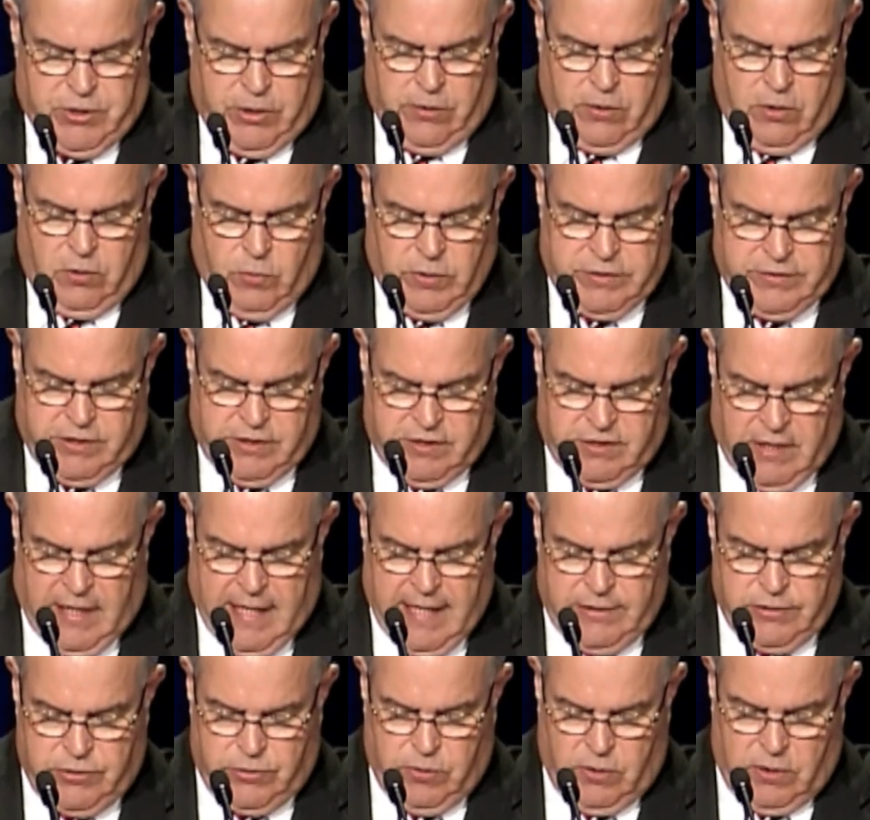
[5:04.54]
Circle was
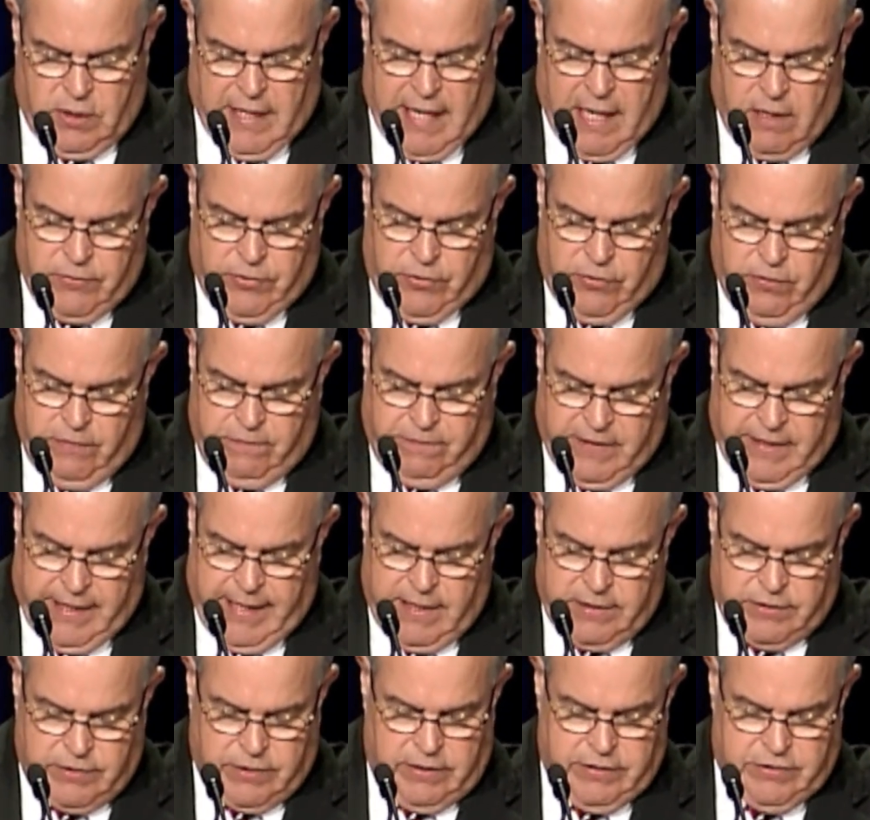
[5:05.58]
designed to allow you to
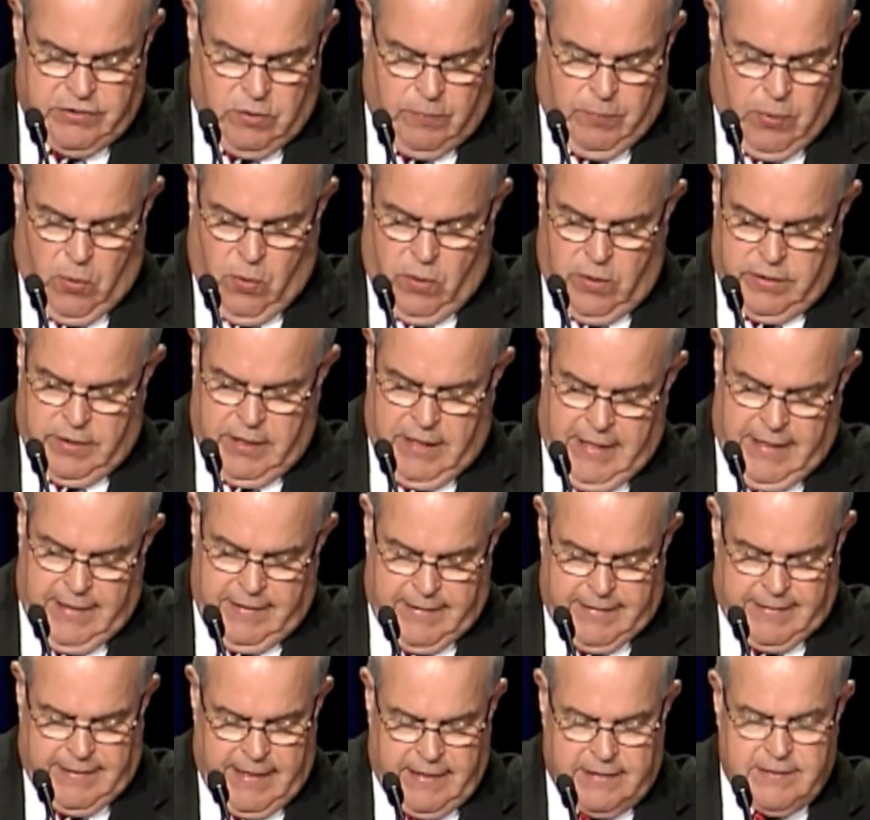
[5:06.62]
financially support
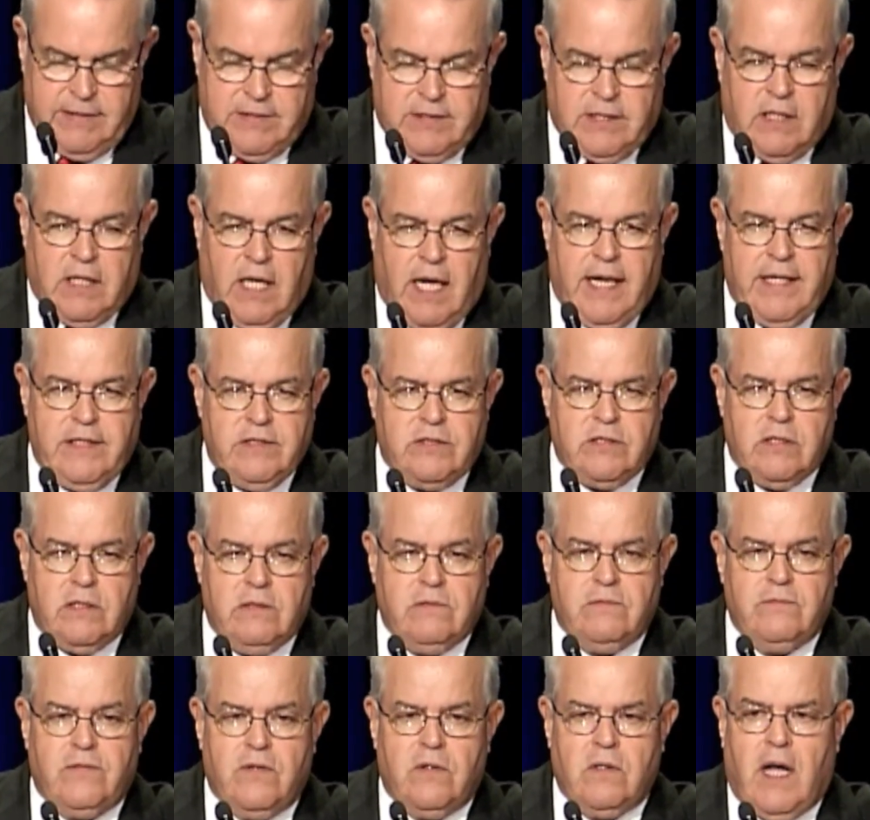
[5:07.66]
the Texas Alliance
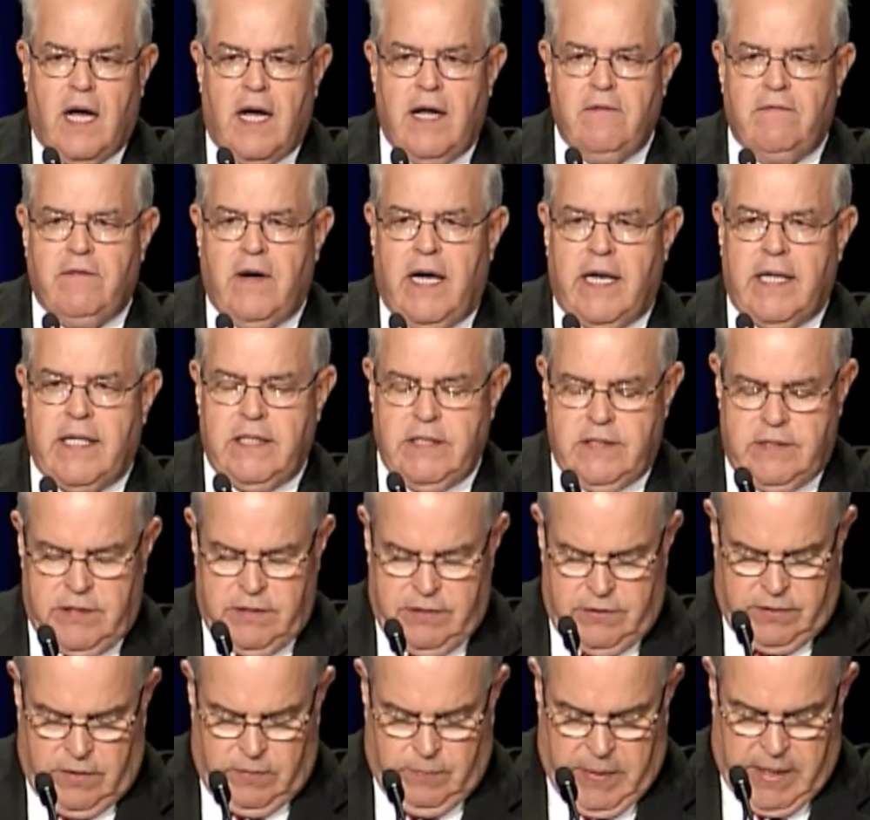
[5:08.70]
for Life on a
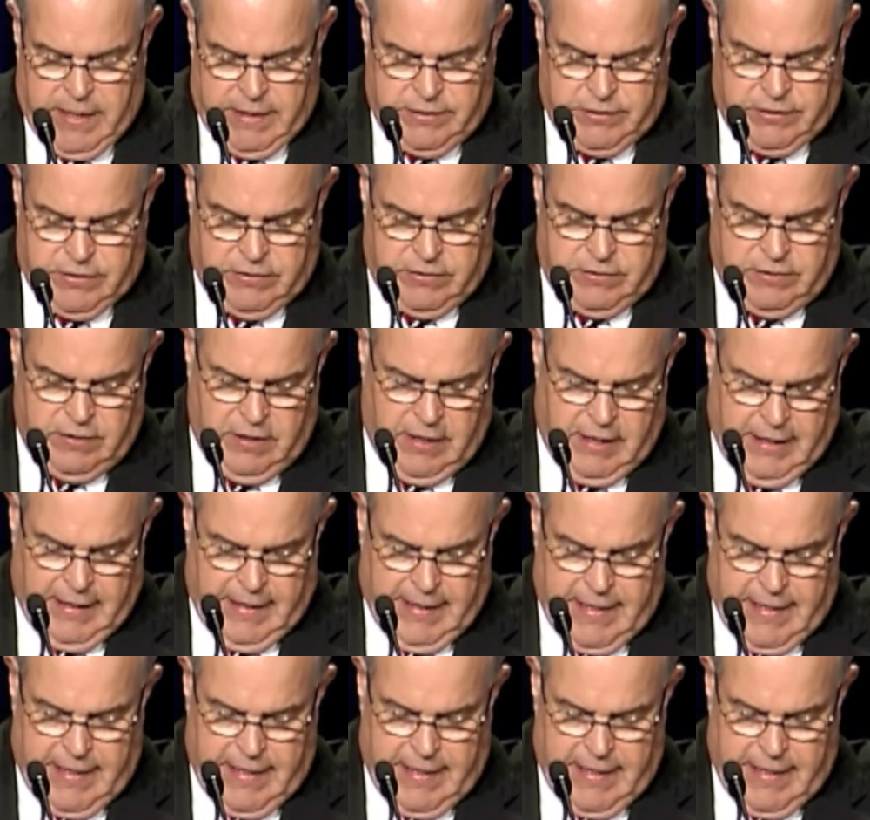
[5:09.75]
consistent basis.